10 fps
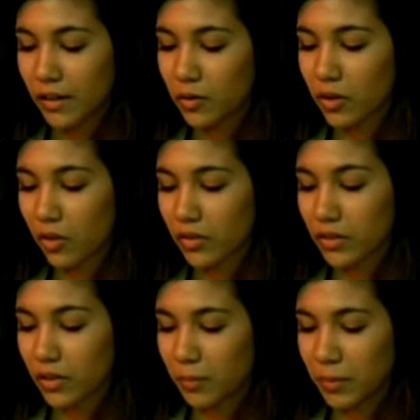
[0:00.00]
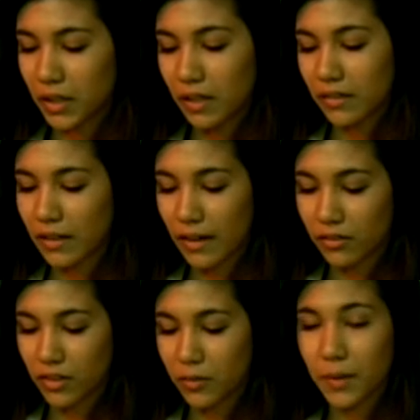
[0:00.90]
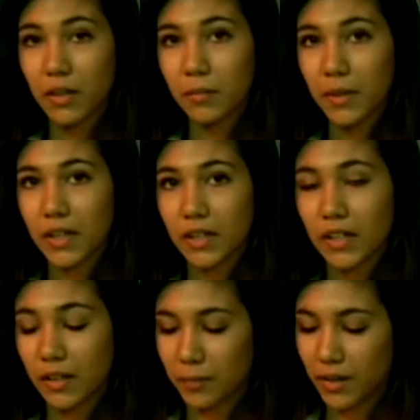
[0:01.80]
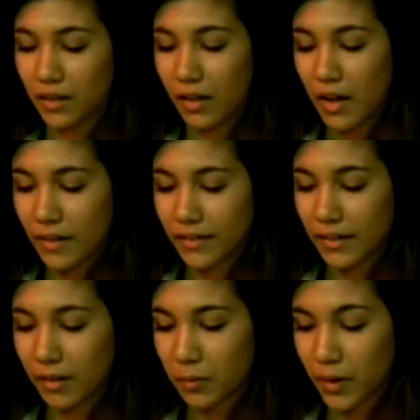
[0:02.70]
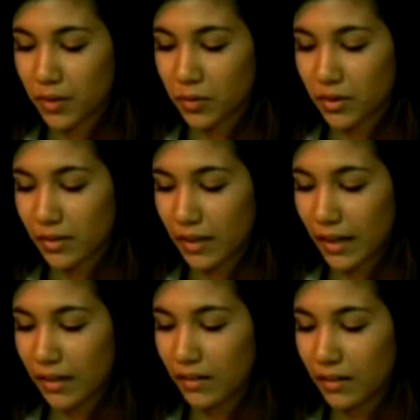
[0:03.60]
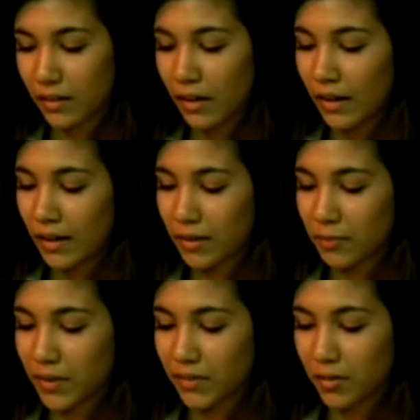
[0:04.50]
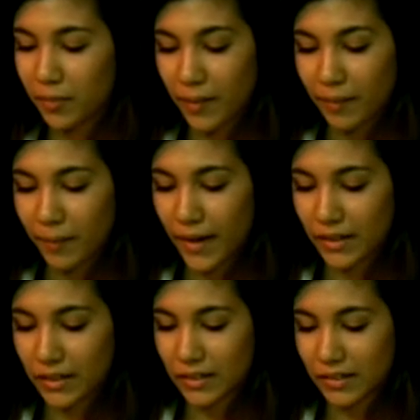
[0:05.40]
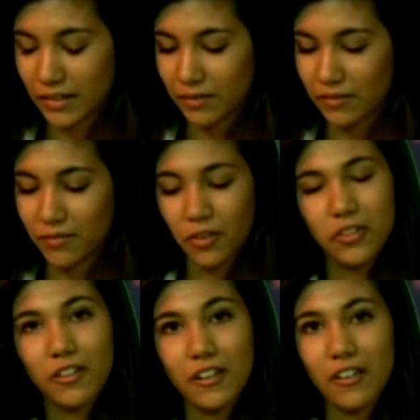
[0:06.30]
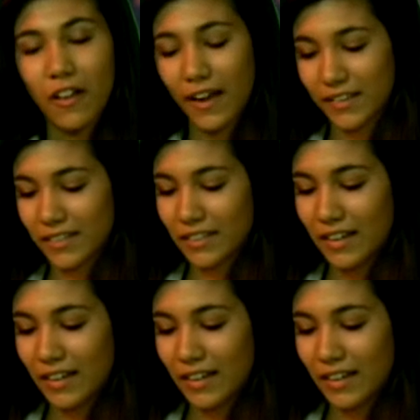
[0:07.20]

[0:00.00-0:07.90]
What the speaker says: He will go on to compete in the county spelling bee in Kingman. Second place went to Caitlin and Mrs. Mackin's 4th grade class.